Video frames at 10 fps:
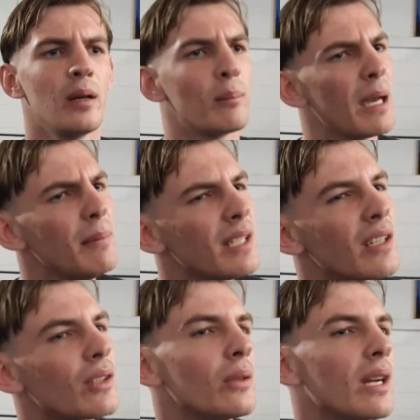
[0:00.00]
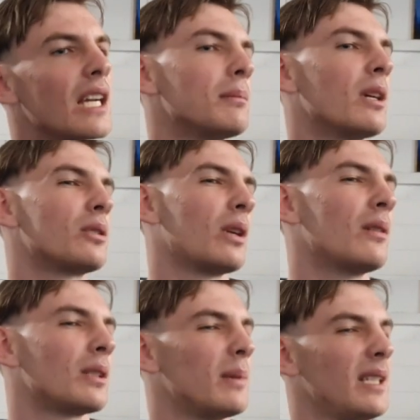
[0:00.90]
Maybe didn't do that as much when I
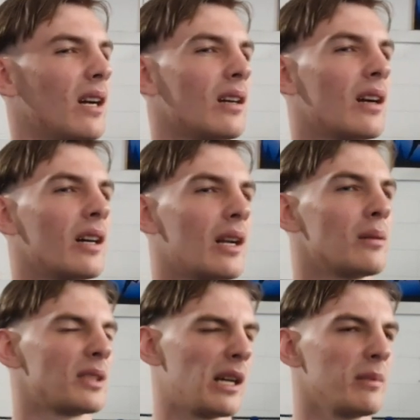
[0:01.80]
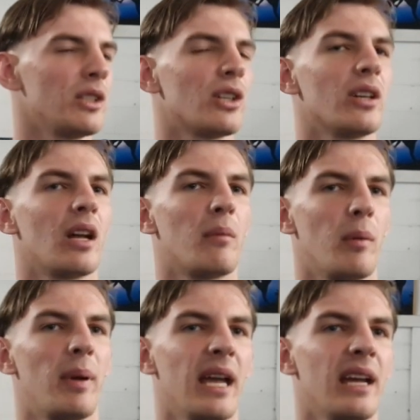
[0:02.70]
was a bit younger and I was an amateur and I
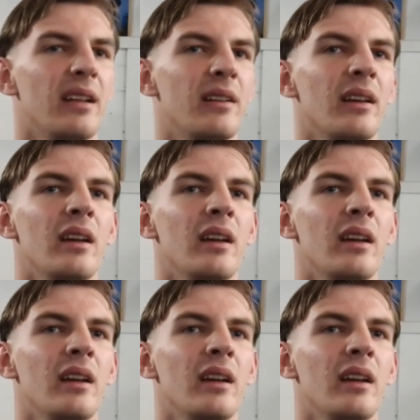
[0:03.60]
prepared, and